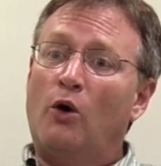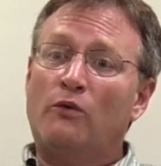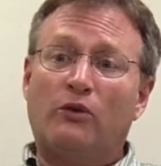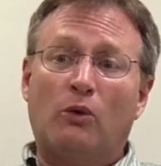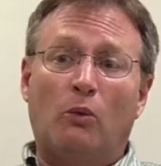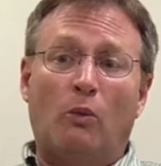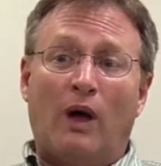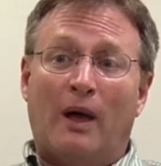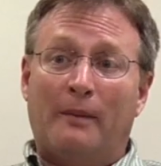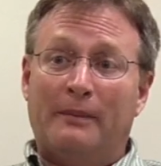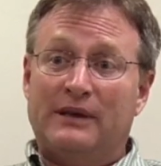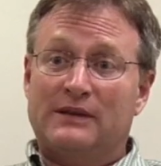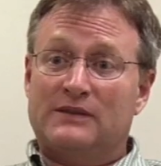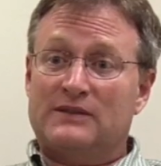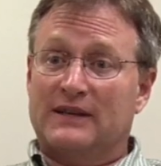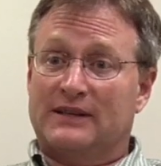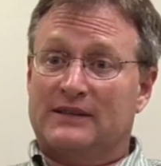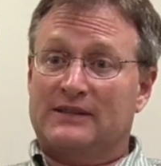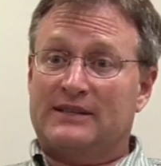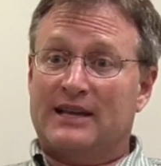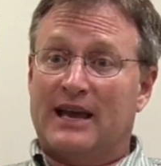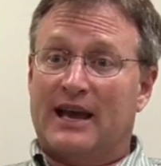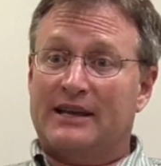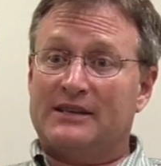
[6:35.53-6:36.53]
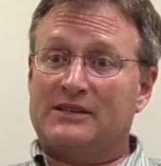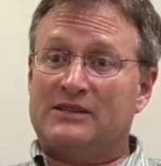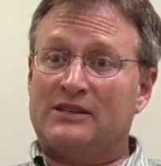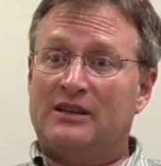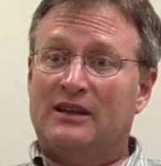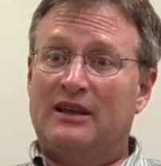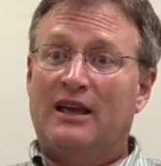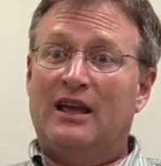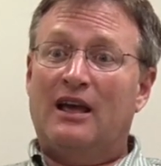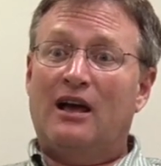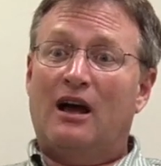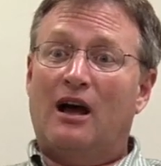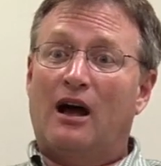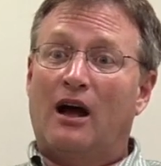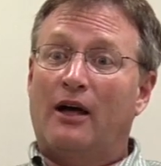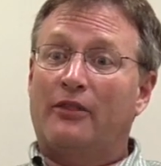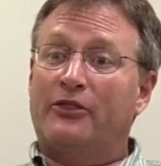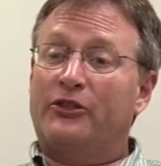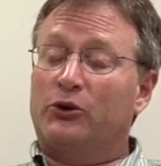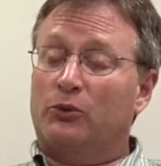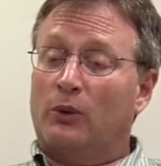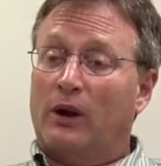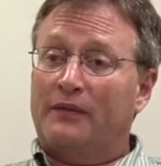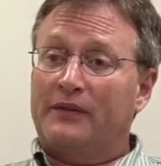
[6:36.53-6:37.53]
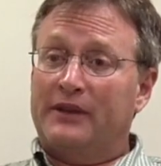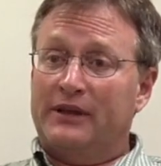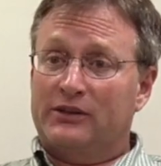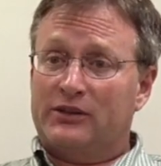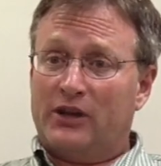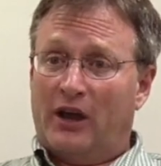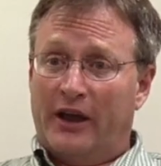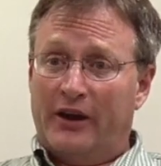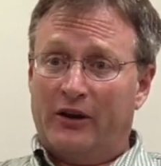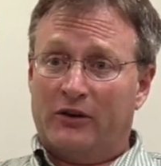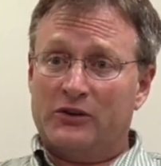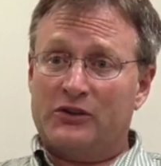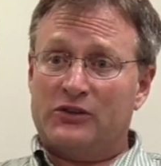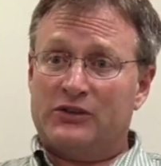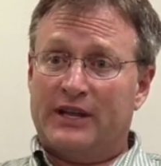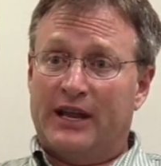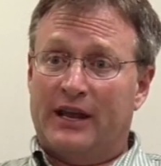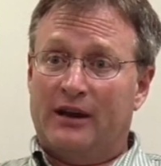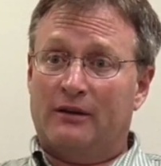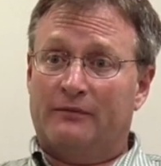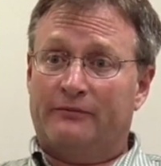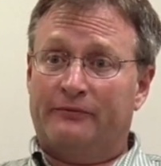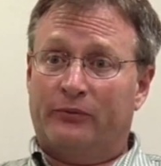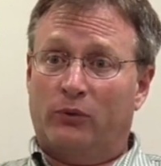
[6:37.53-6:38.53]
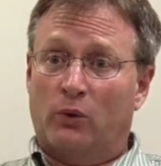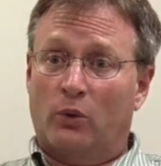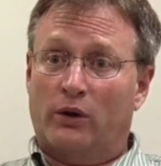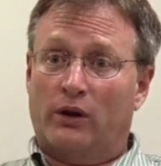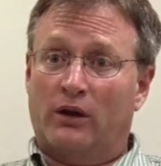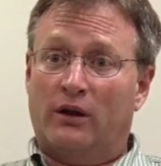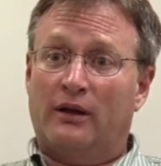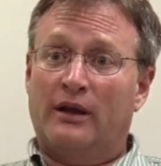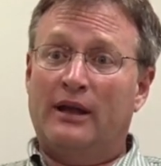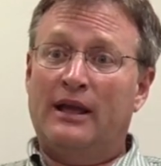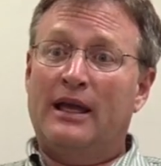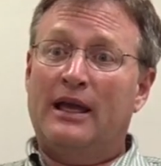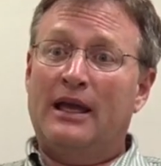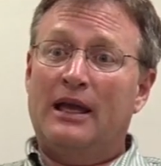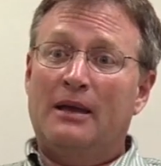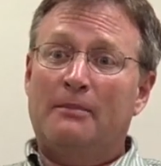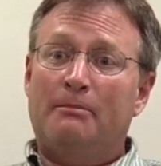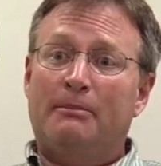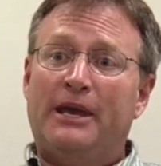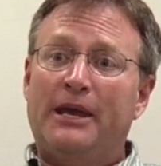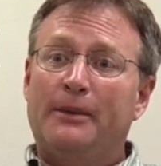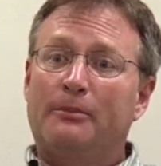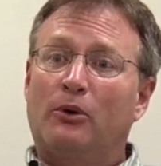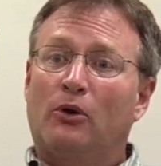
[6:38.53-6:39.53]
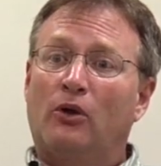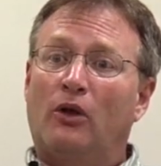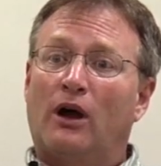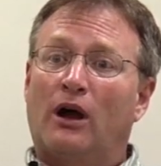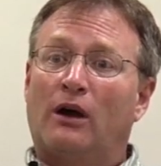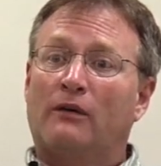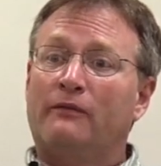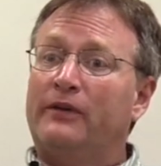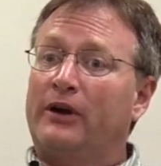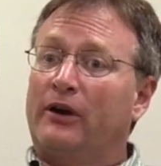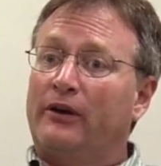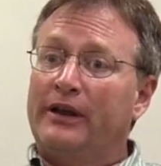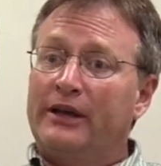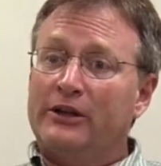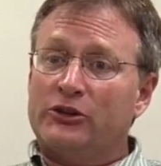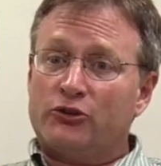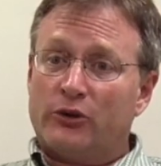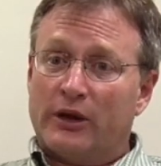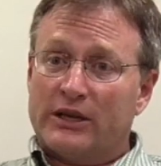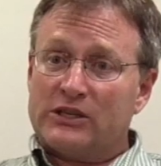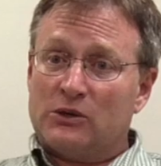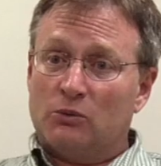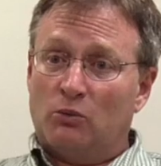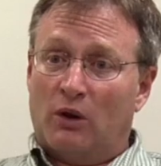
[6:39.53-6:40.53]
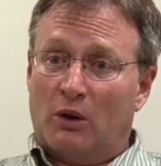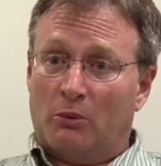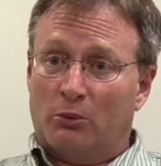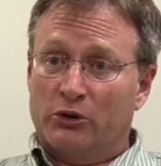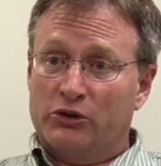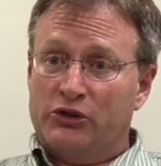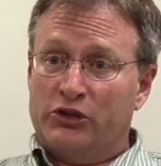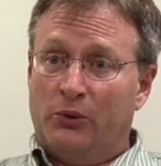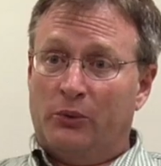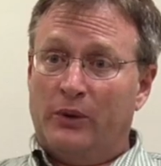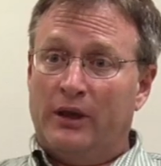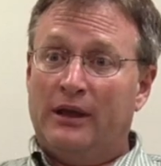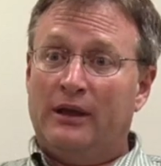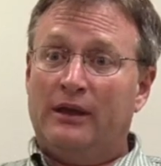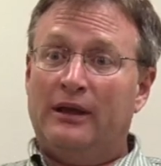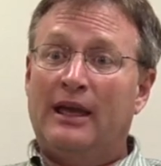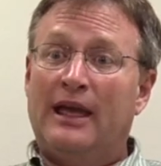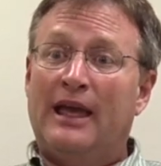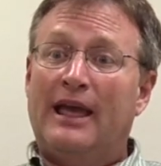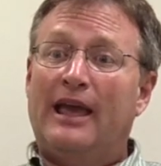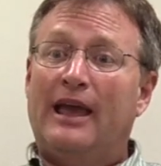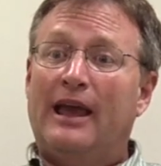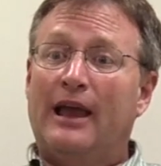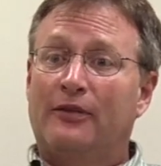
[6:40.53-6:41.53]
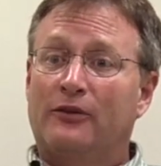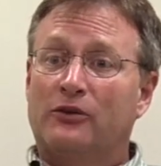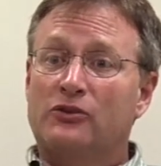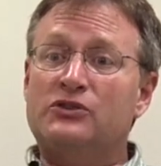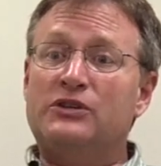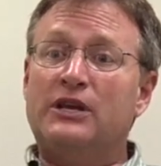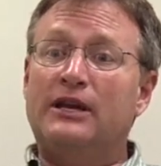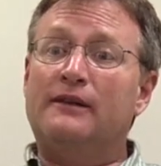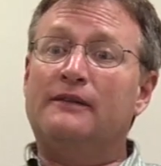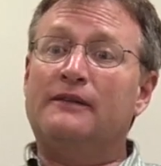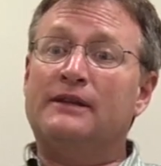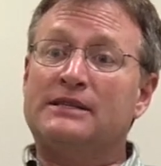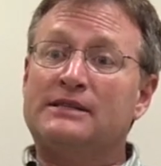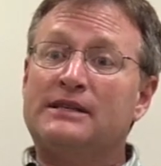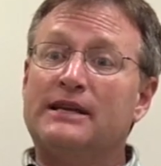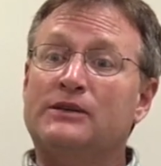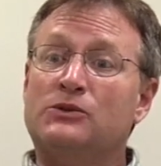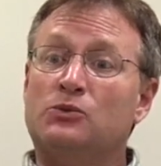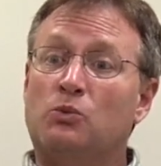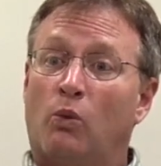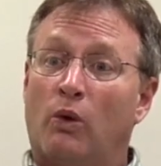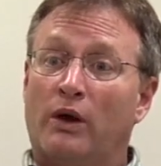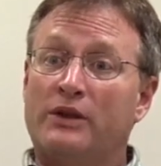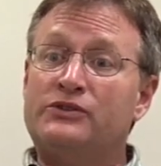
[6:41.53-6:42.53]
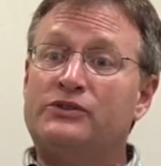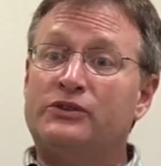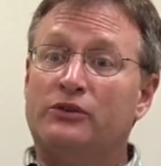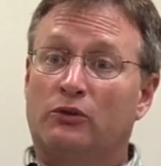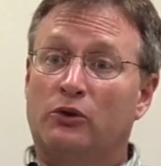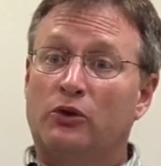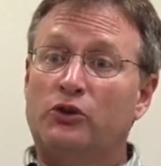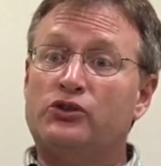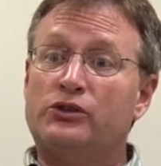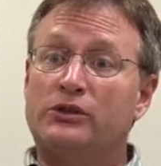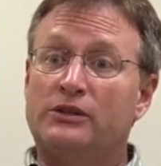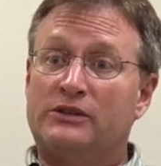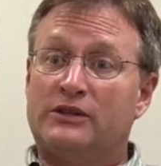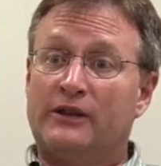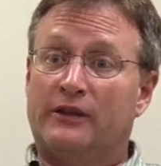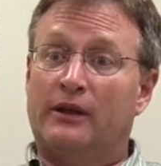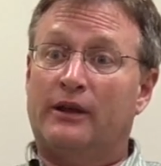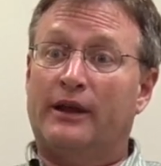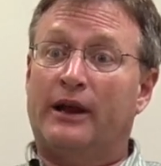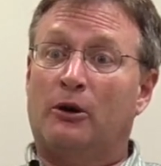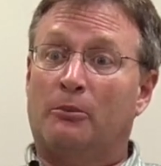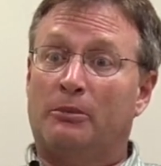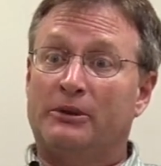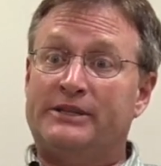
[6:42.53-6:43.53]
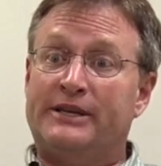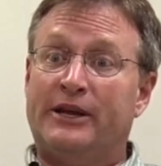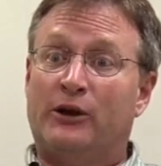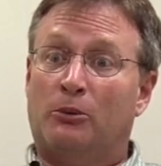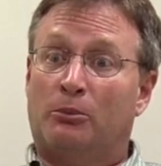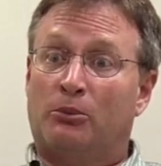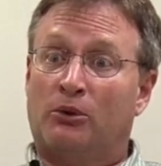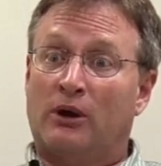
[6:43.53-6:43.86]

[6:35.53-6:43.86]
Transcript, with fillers: overwhelming success uh, throughout the entire state of Florida. People are very interested in what we're doing, and they're seeing this as one solution to the air potato